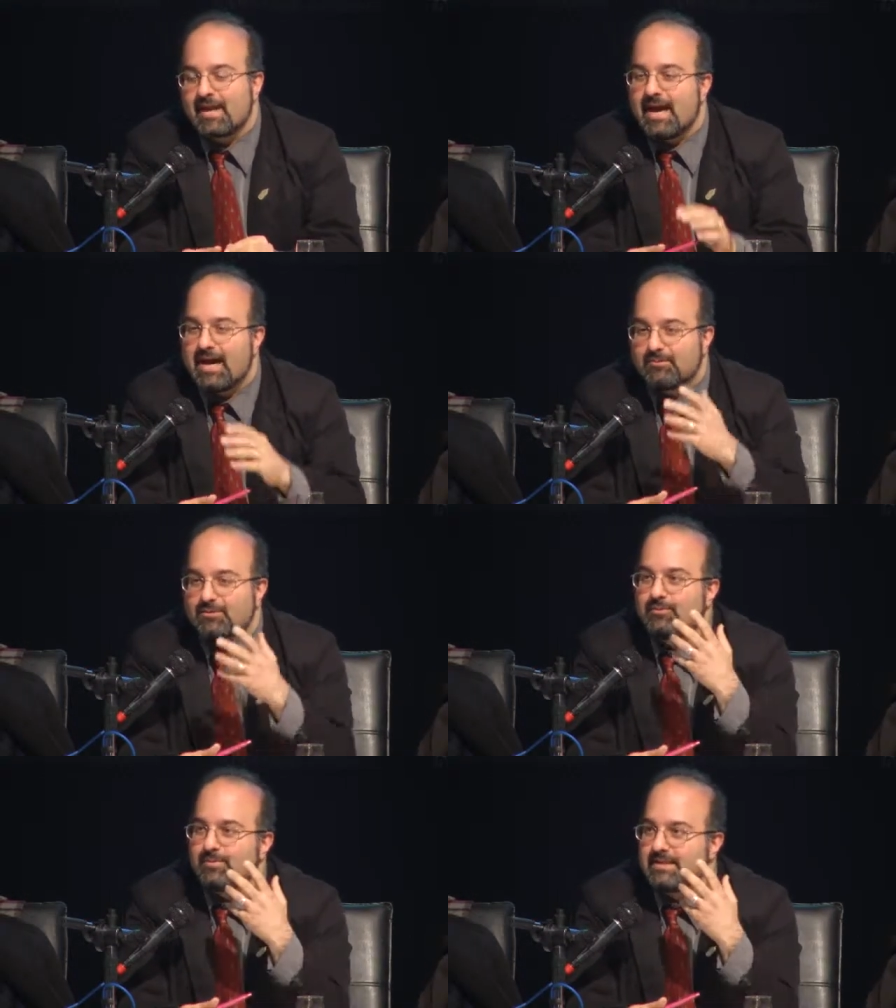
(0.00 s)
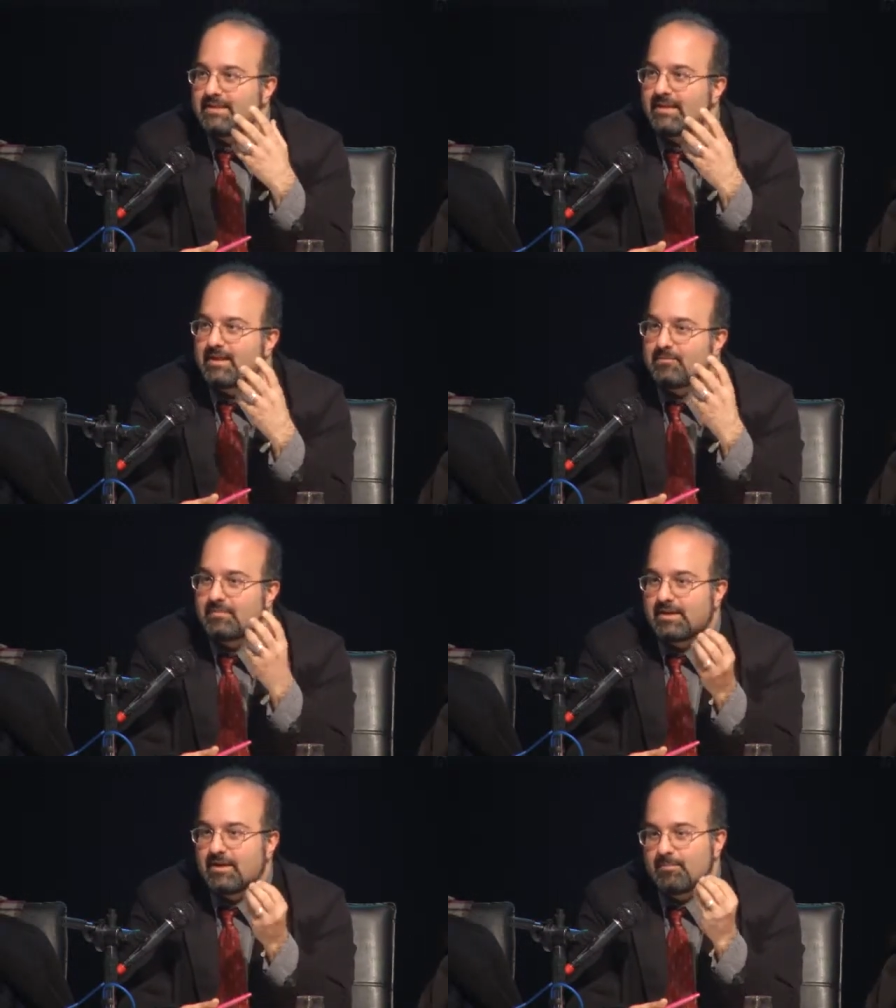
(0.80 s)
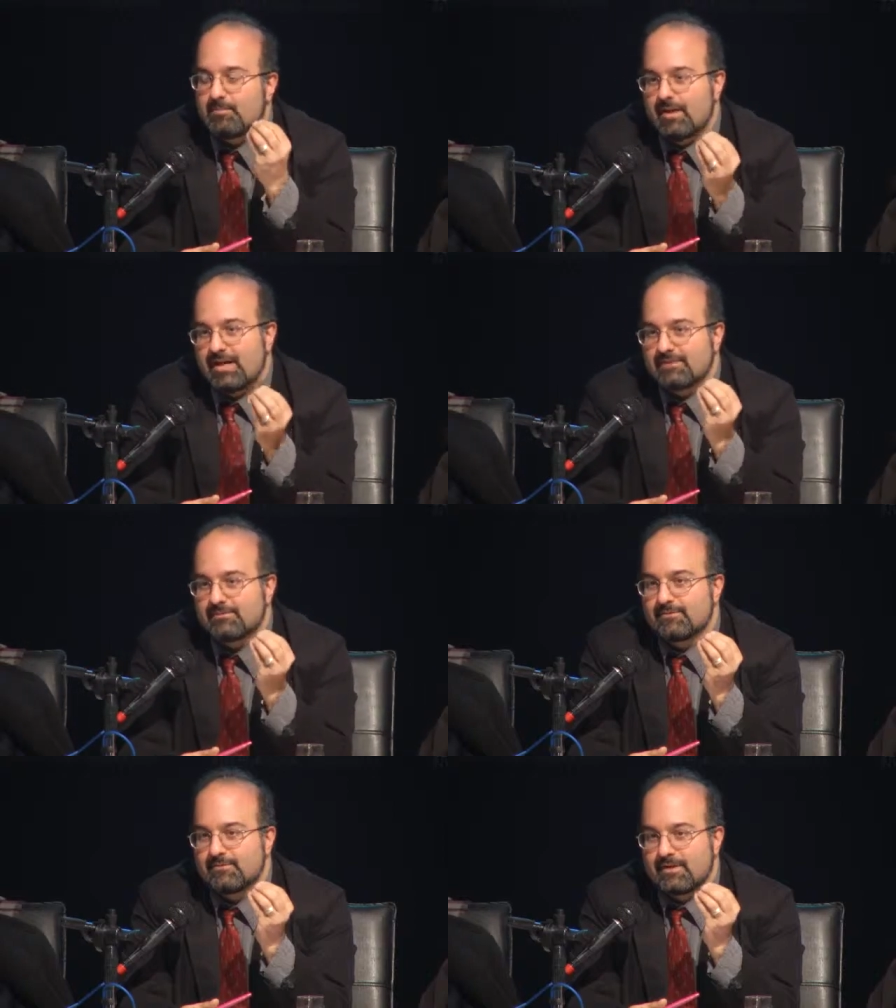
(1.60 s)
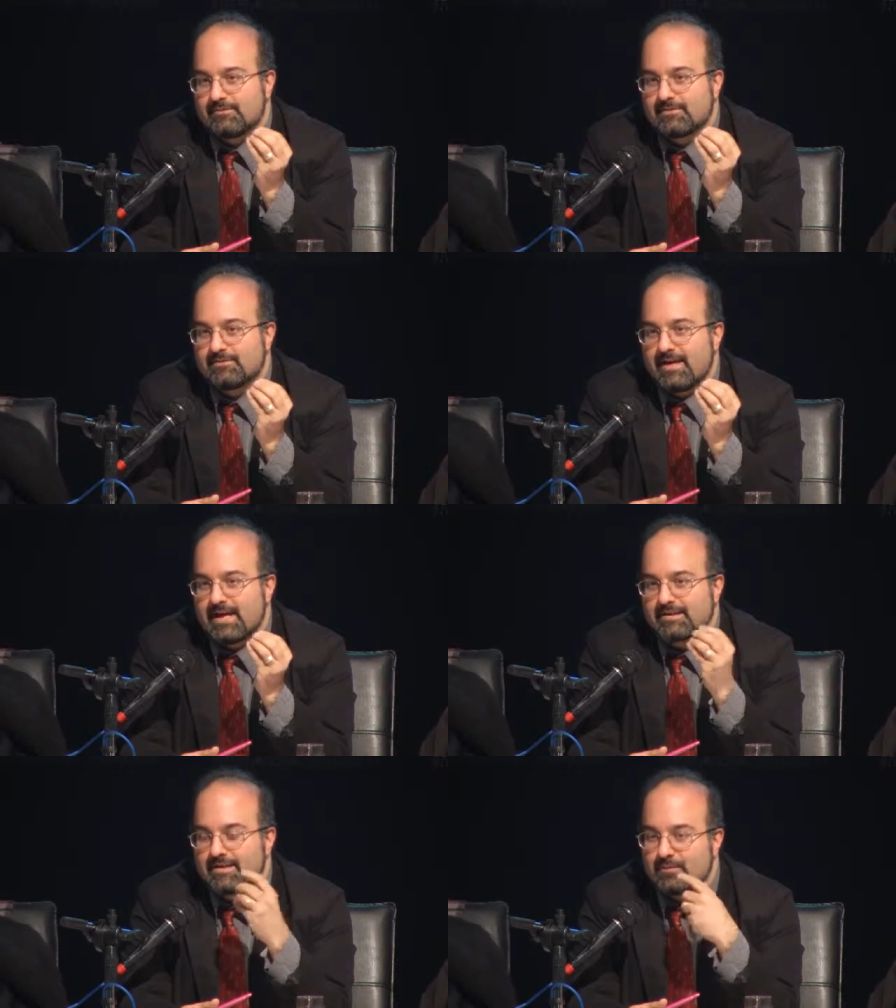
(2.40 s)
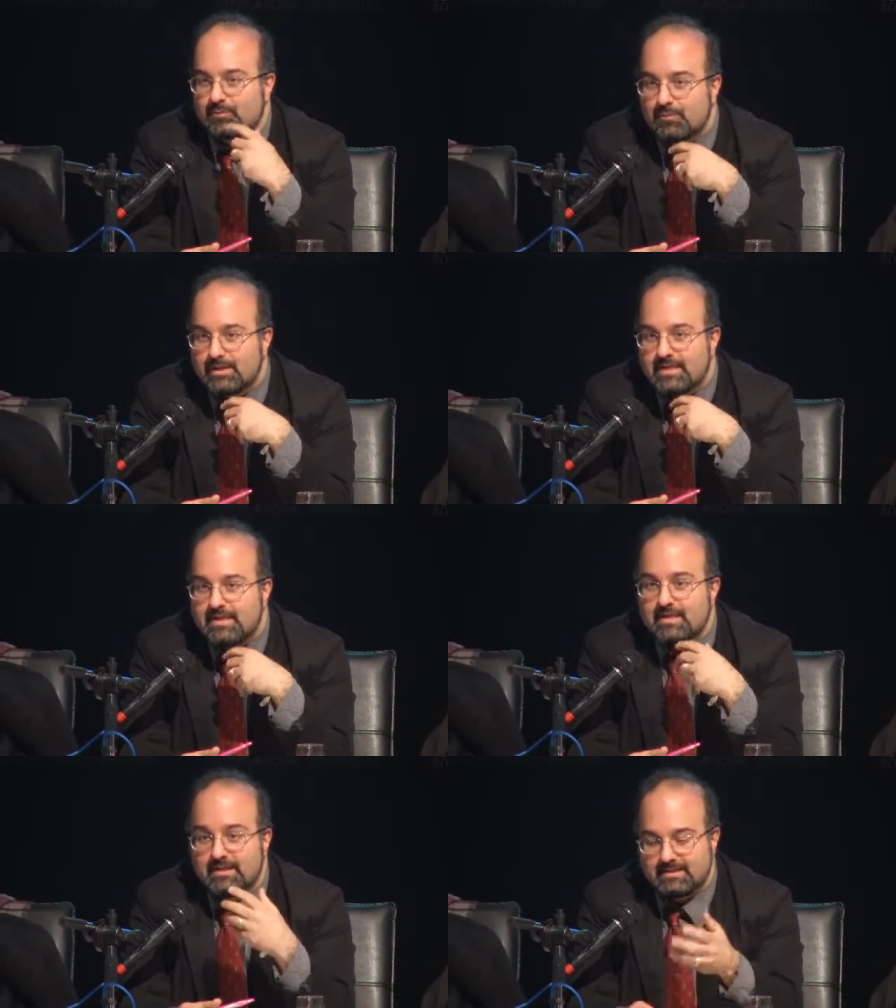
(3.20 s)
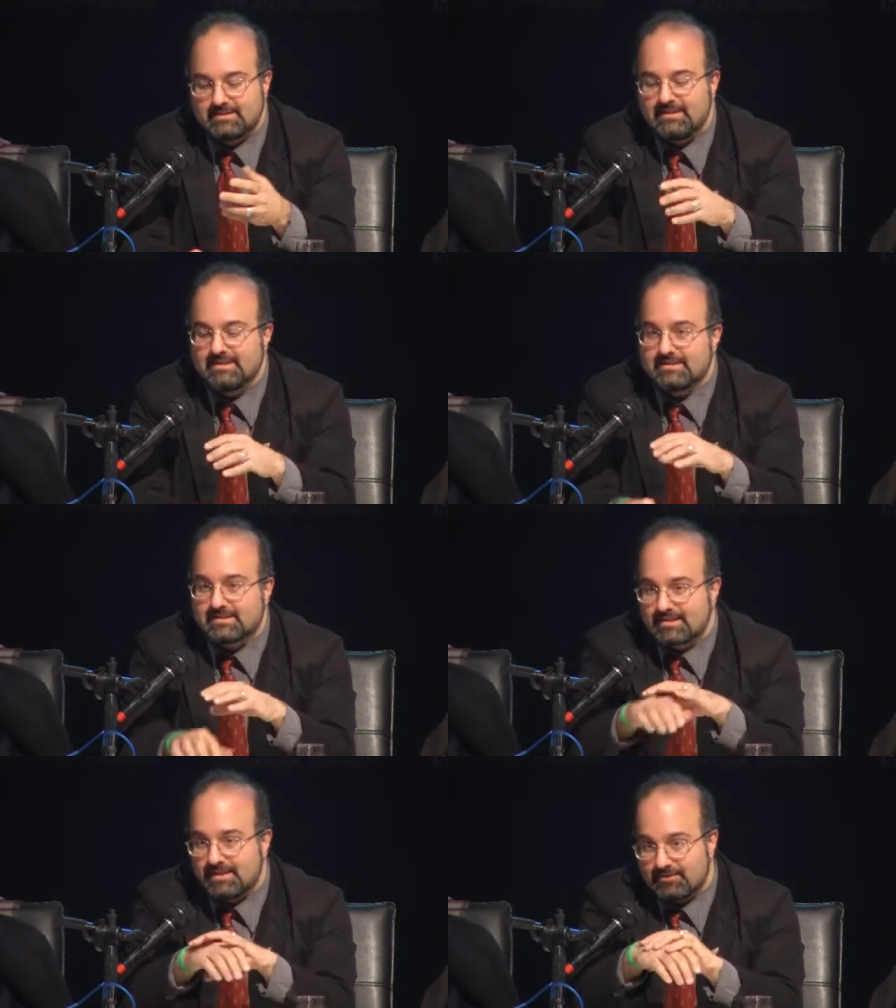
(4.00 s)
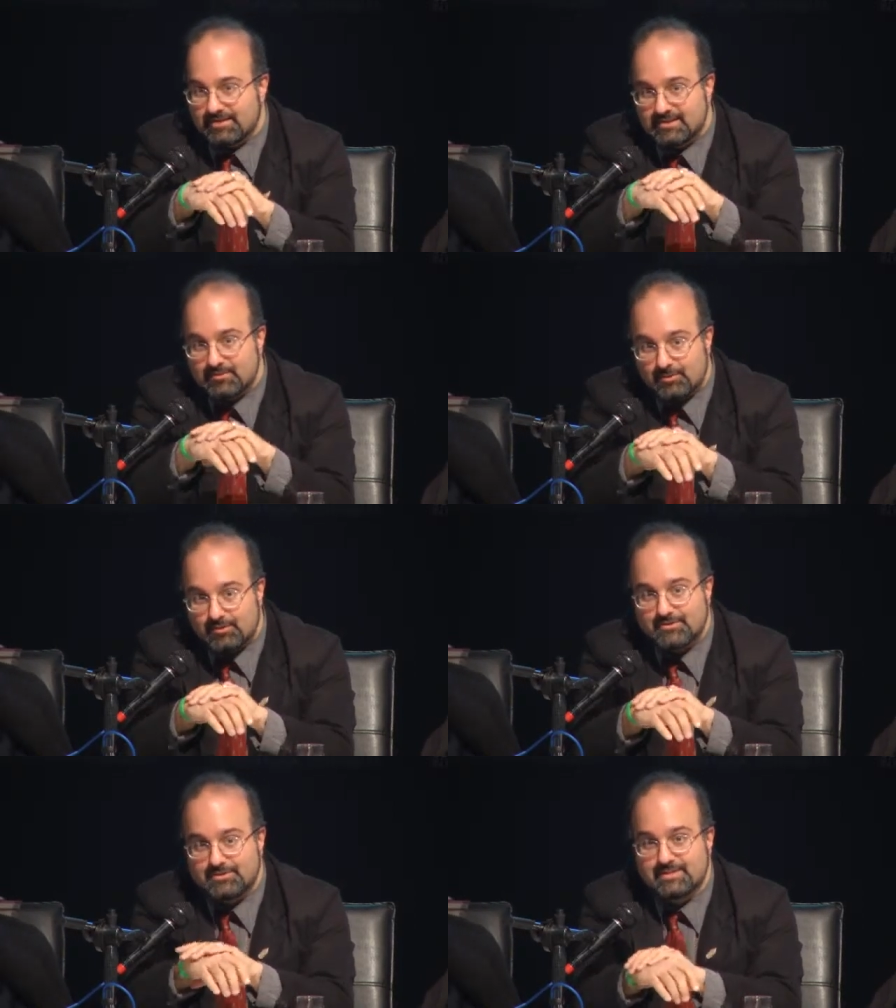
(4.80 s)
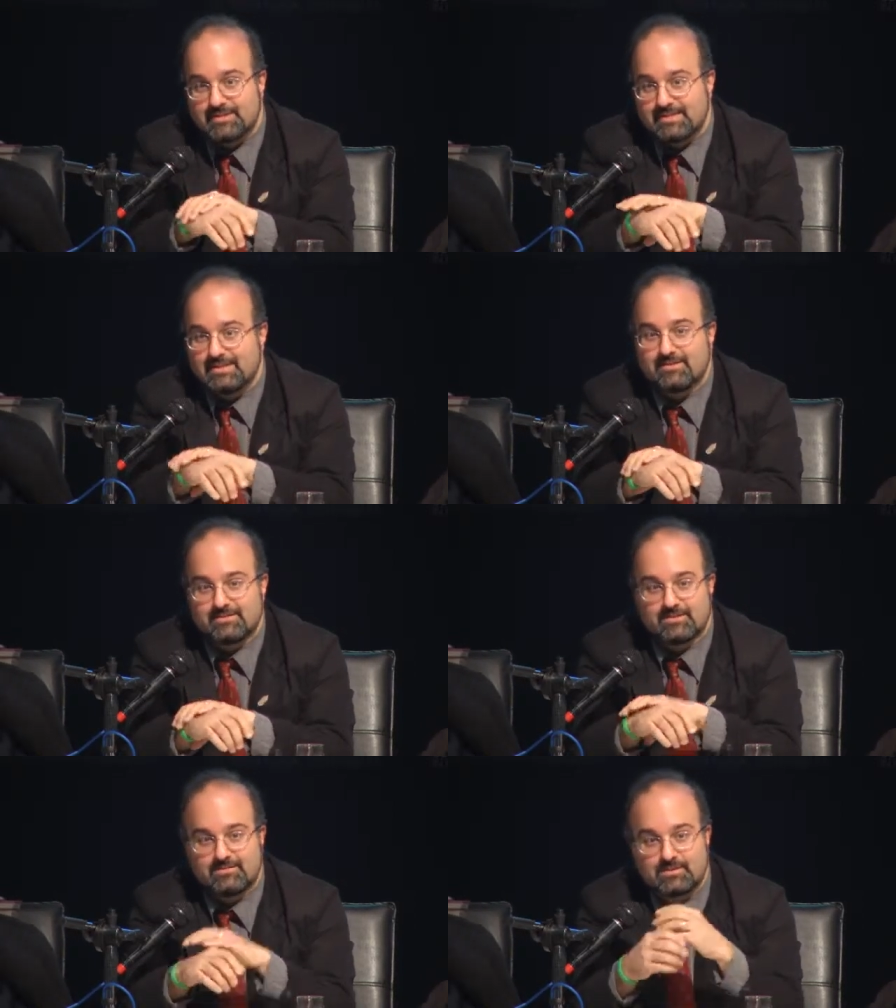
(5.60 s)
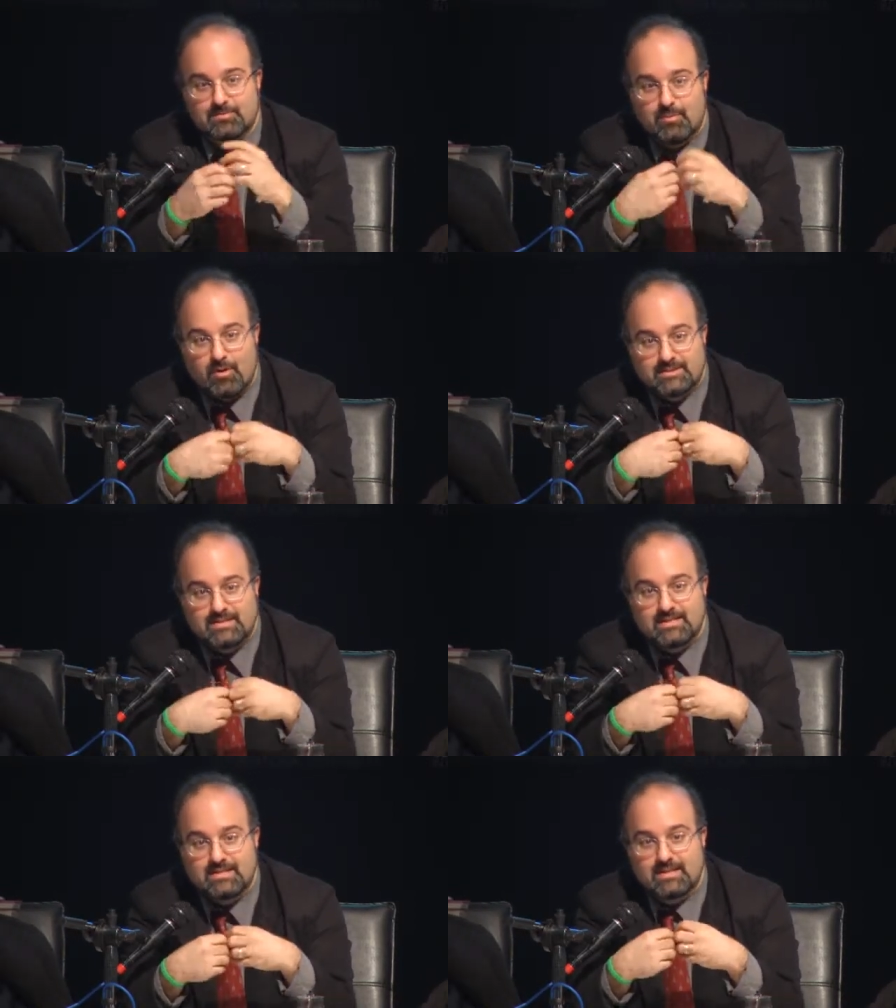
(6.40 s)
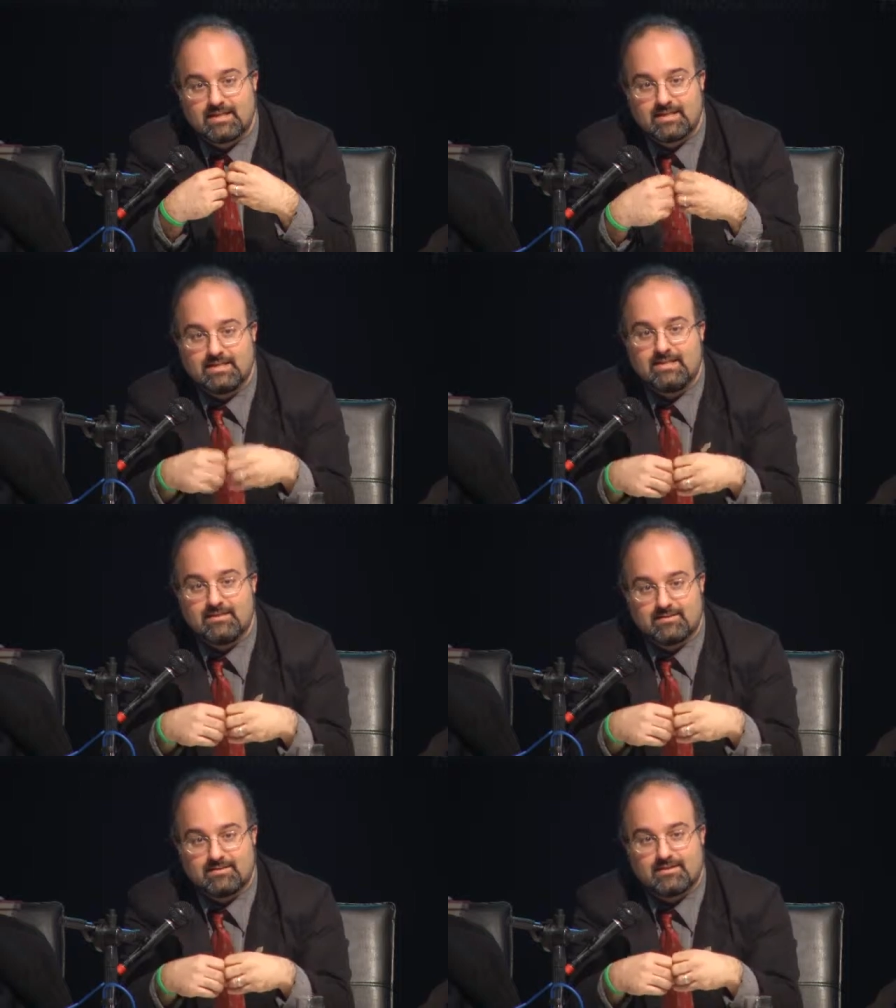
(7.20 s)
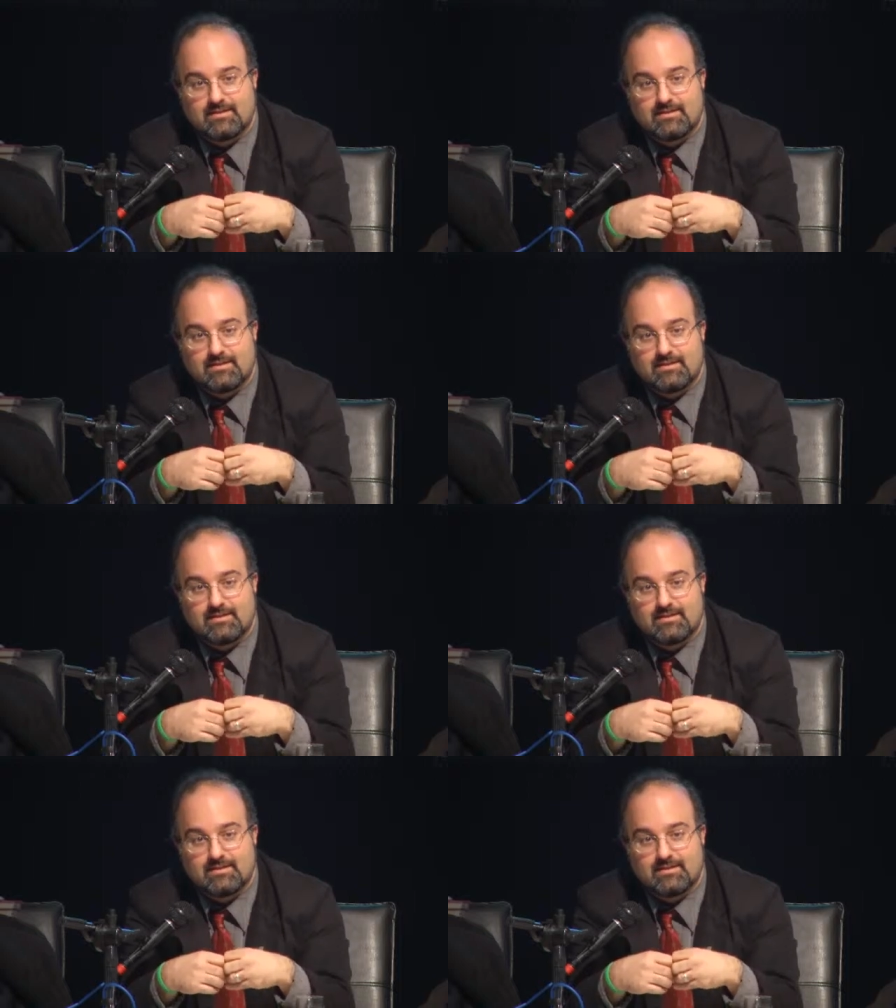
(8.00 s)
How do we become mindful of the fact that we exist? There is a person here, there is a body here.